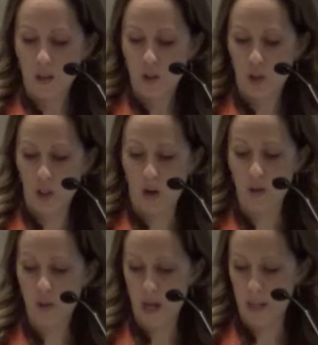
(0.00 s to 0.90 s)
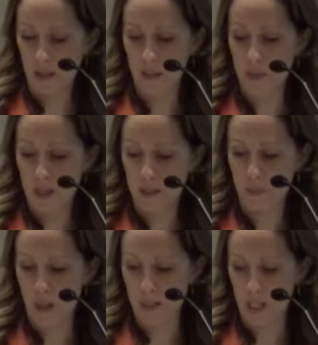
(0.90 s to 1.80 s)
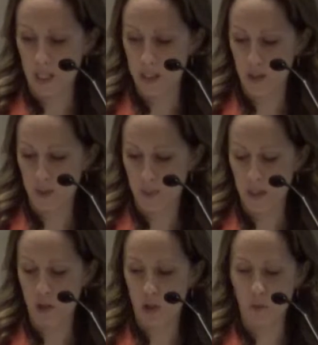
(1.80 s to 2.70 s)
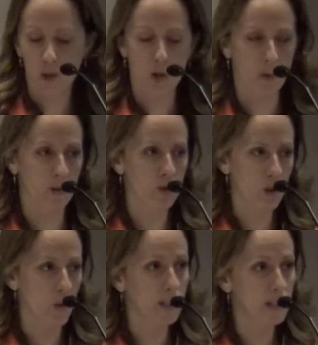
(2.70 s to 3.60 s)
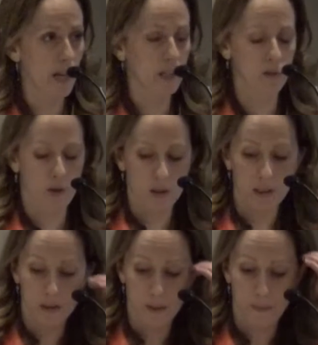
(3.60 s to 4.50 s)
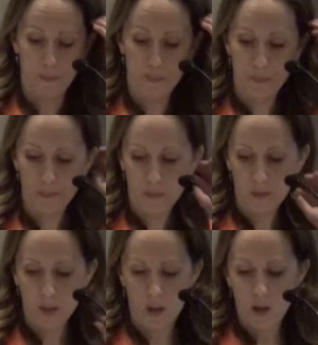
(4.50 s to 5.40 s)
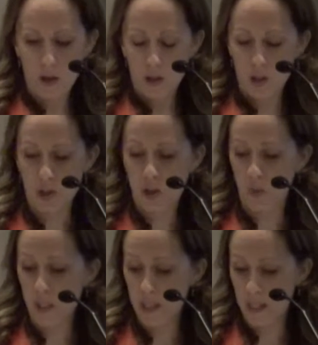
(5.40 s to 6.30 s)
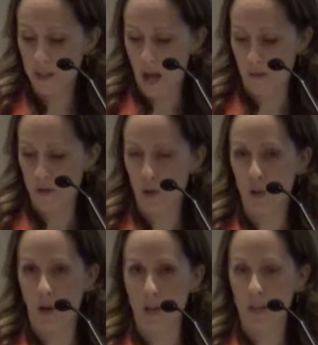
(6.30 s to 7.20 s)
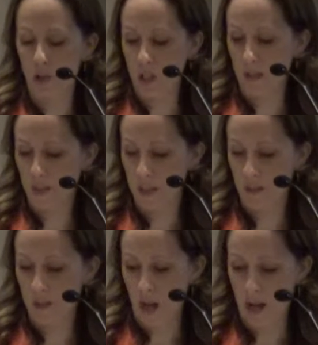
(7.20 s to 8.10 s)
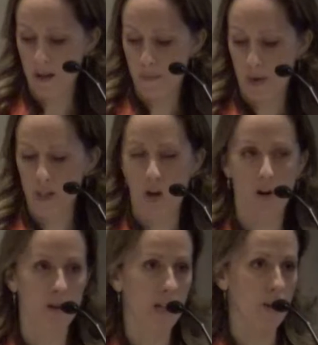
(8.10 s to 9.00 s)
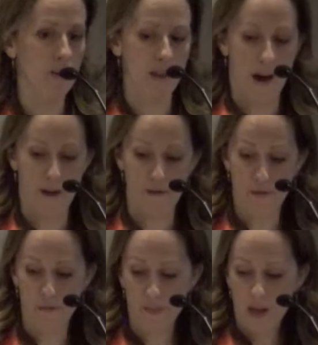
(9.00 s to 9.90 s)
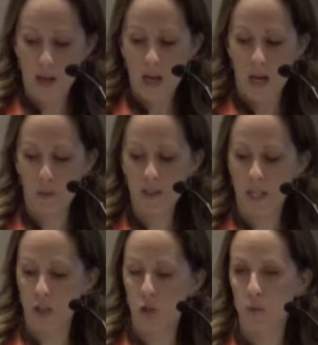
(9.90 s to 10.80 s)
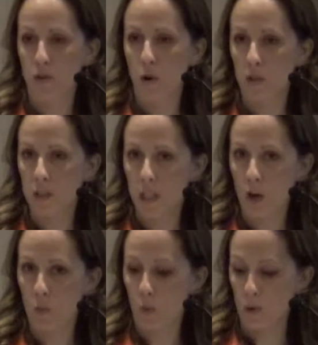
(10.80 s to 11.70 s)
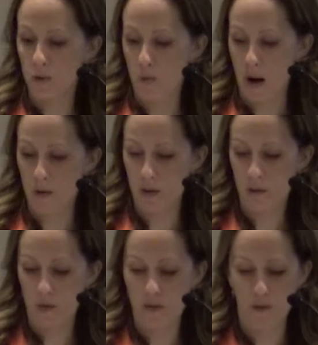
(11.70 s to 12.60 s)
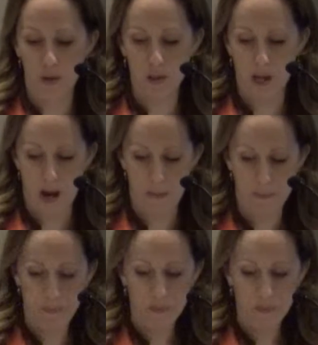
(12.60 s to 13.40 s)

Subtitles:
She also had limited spontaneous speech and was showing signs of autism. Just 3 days after starting the GFCF diet, my daughter came alive. It was like she was noticing her world around her for the first time.